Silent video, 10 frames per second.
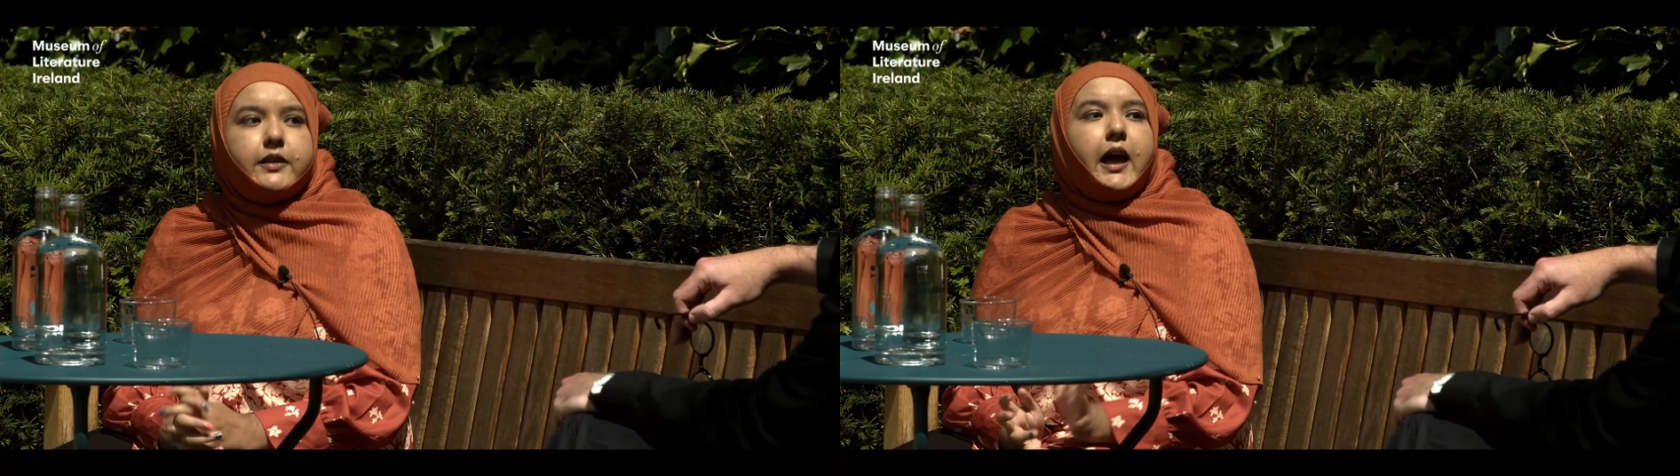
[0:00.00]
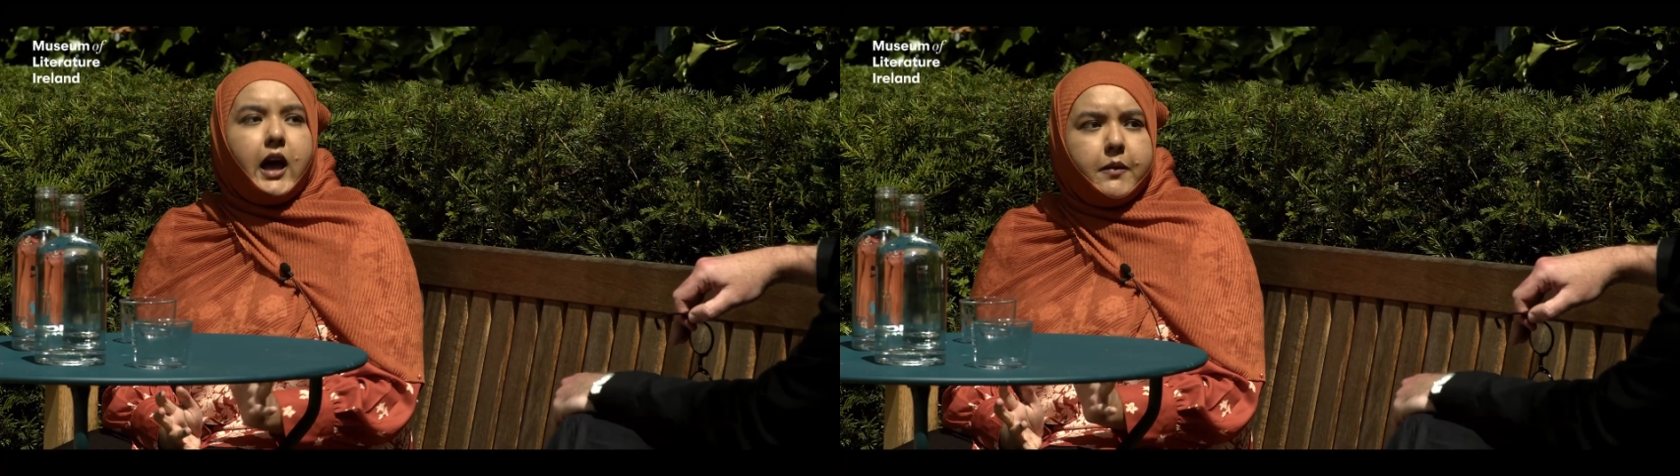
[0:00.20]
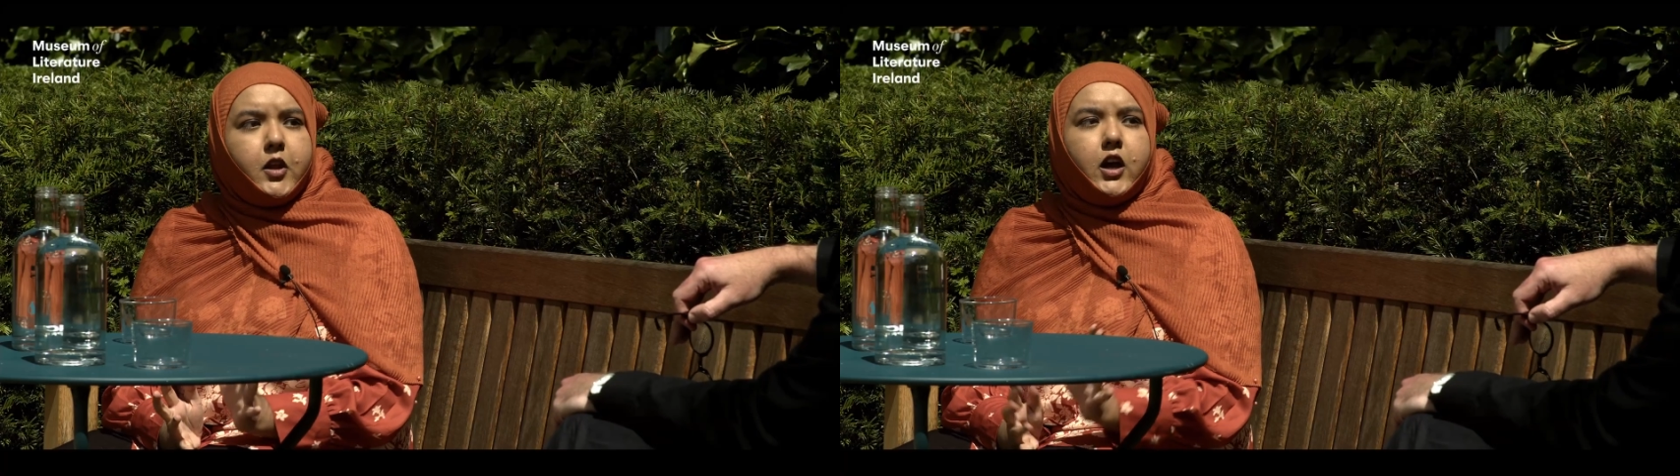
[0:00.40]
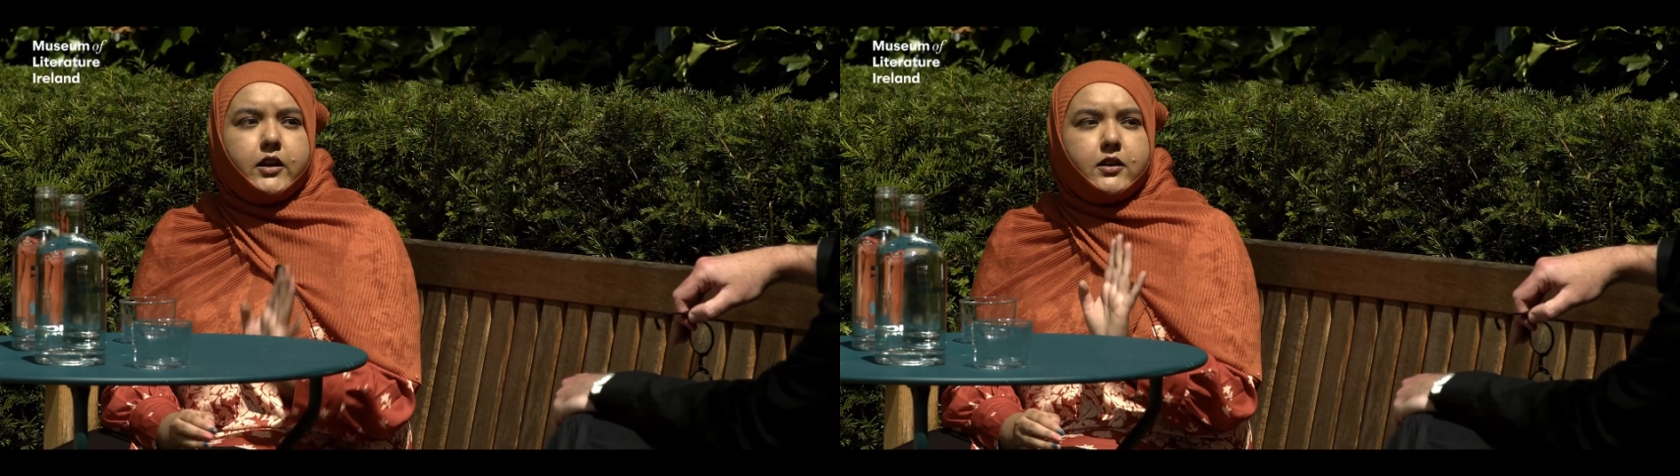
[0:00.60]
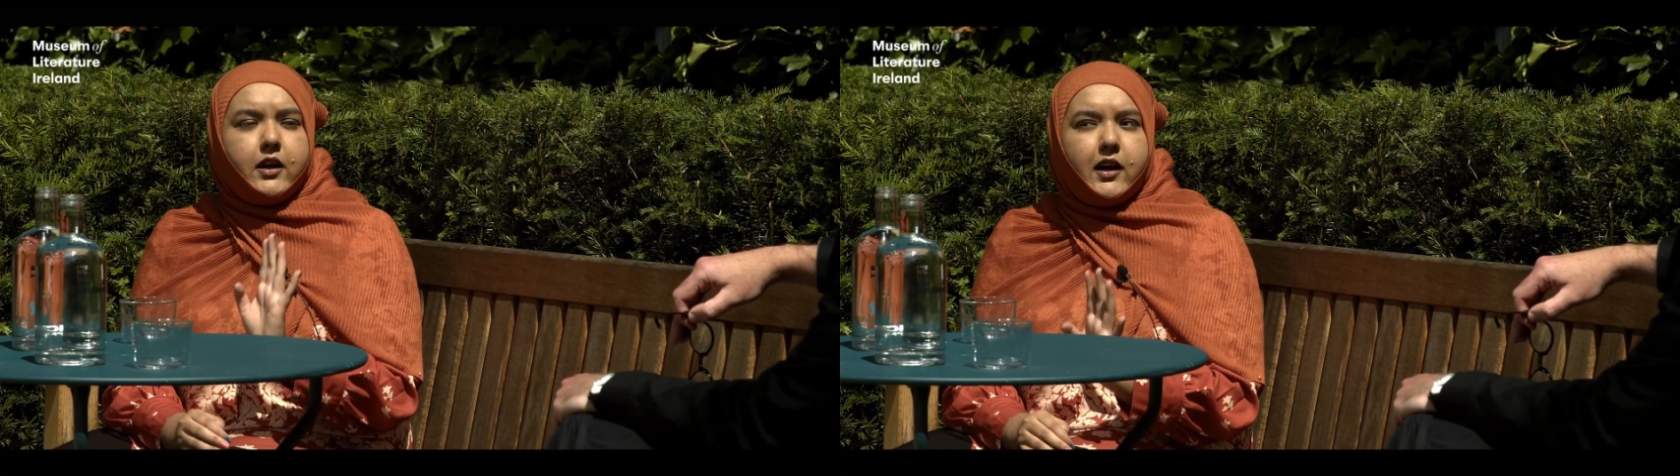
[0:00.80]
Yeah, I'm not
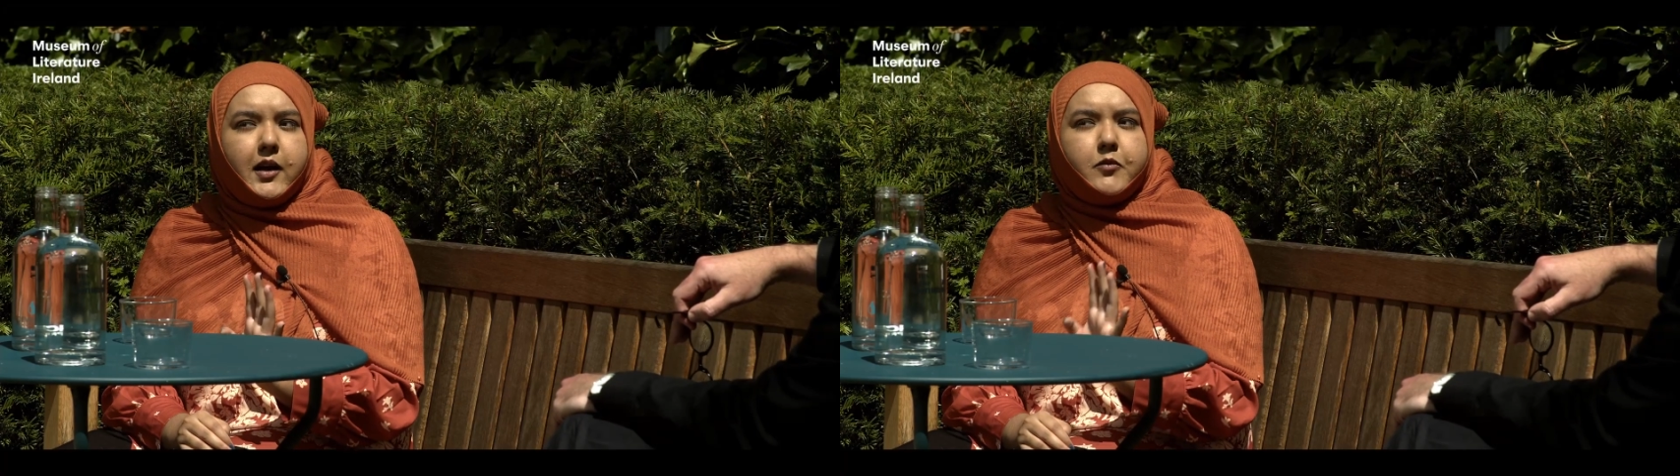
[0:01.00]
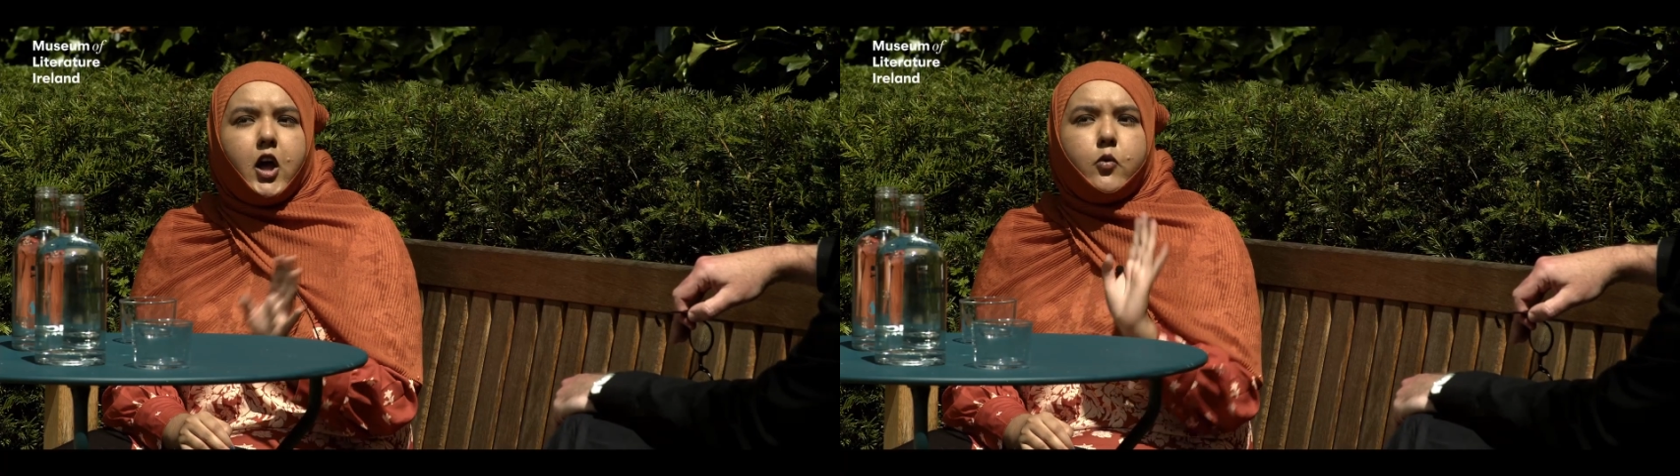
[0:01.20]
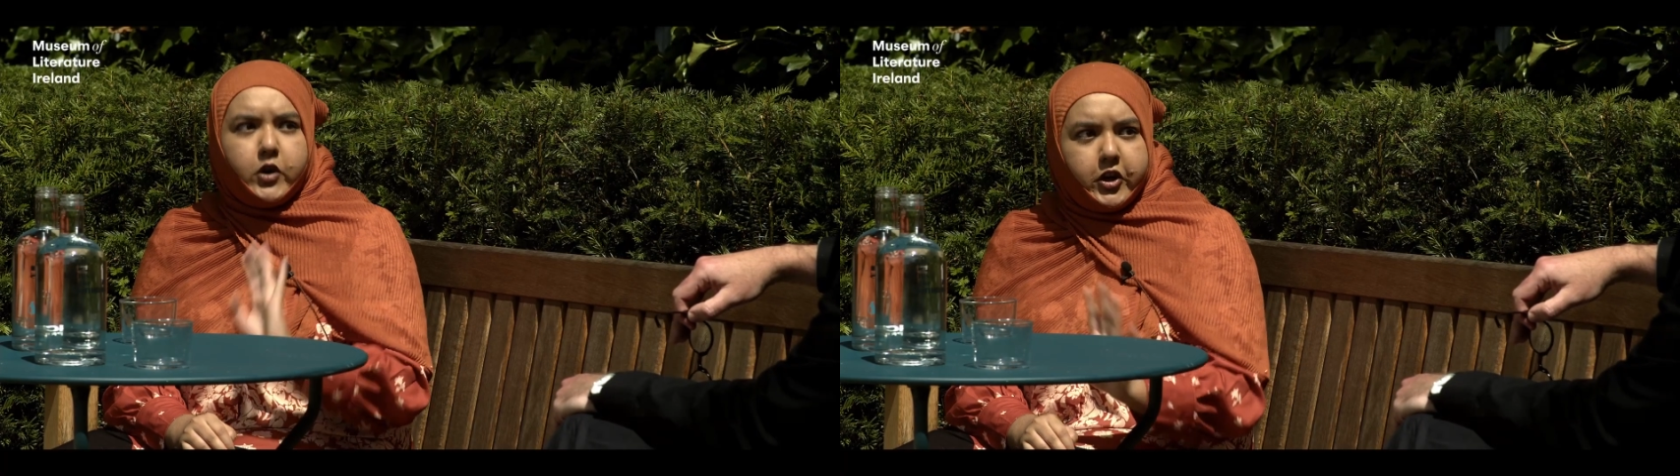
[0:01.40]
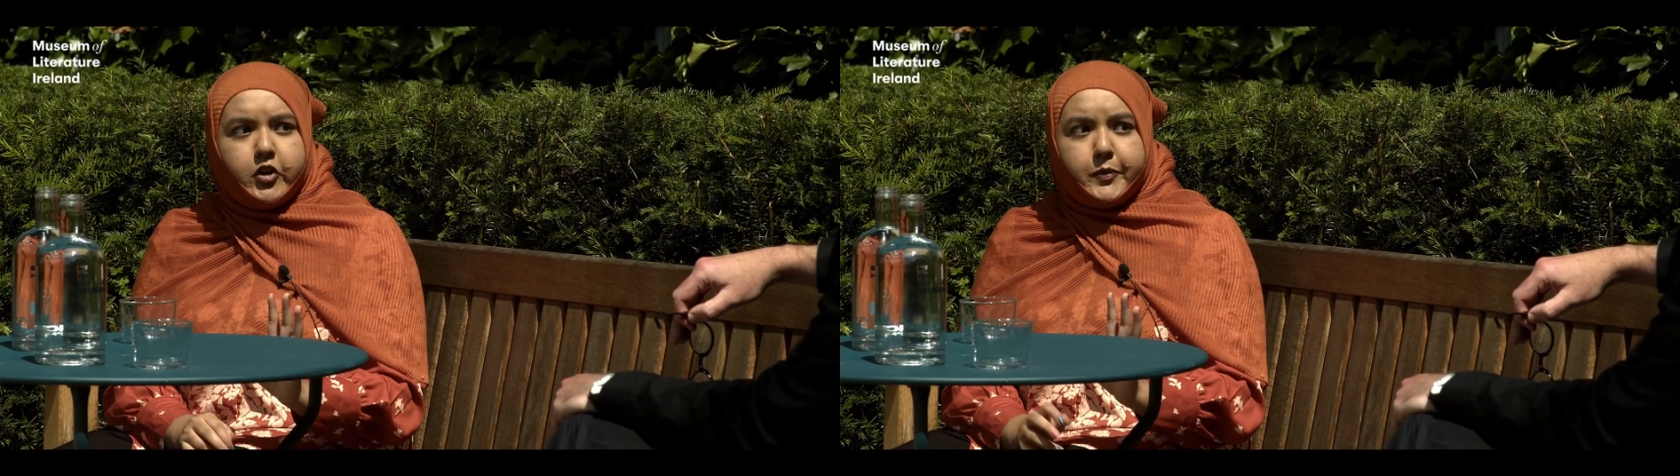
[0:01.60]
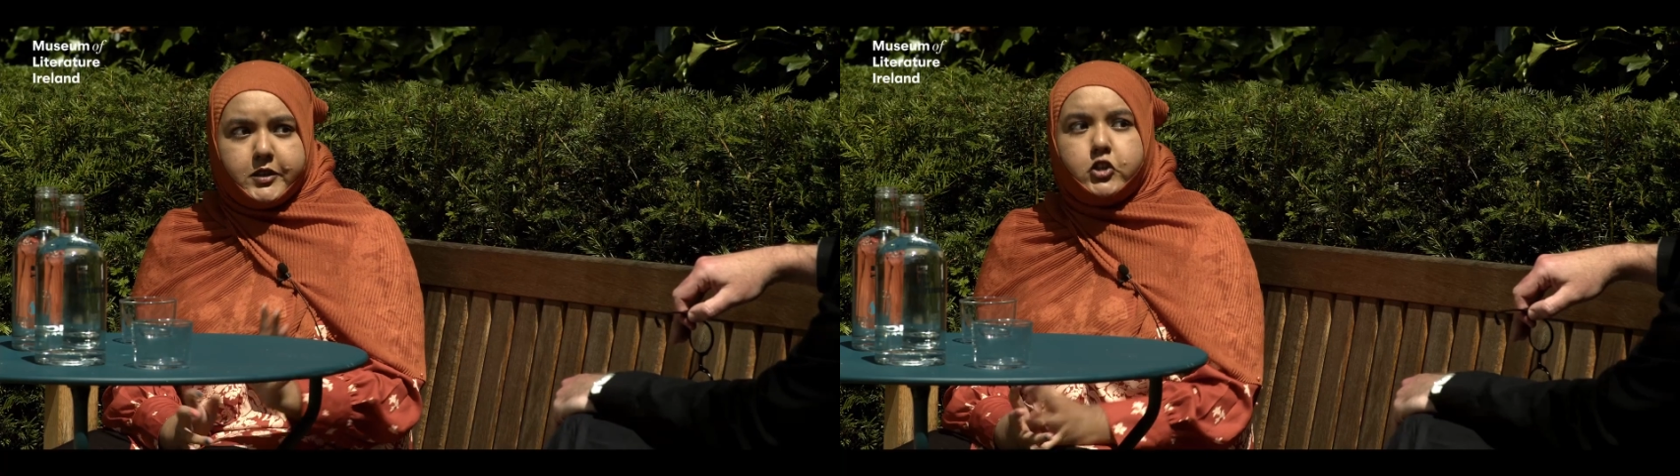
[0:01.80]

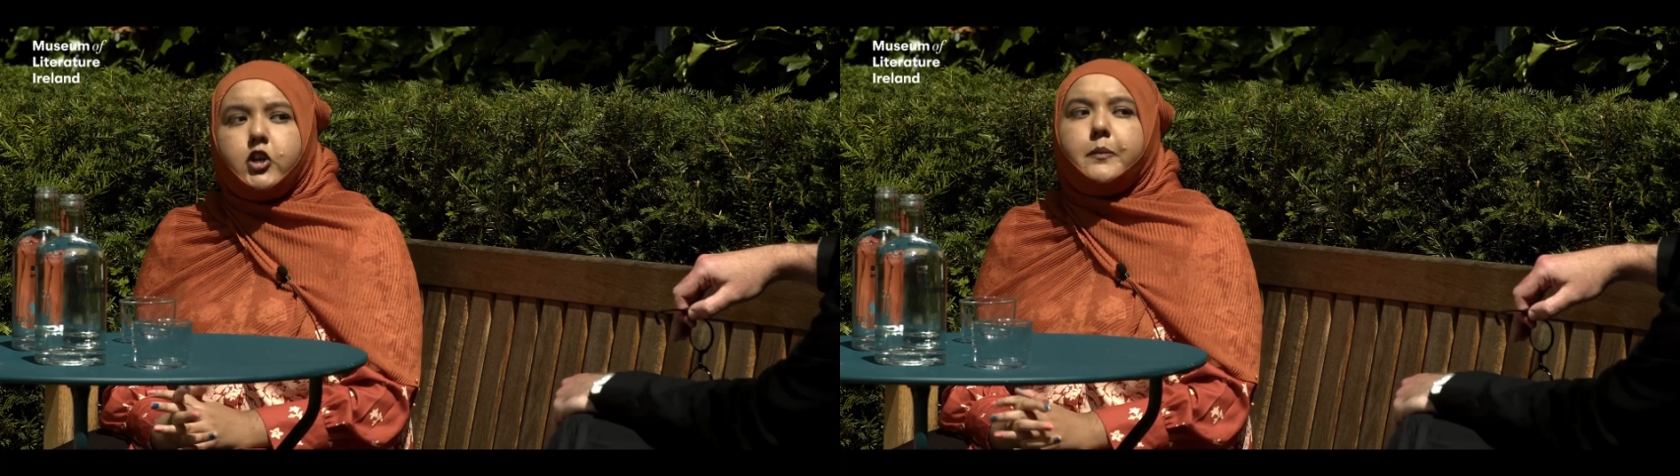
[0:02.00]
100% sure,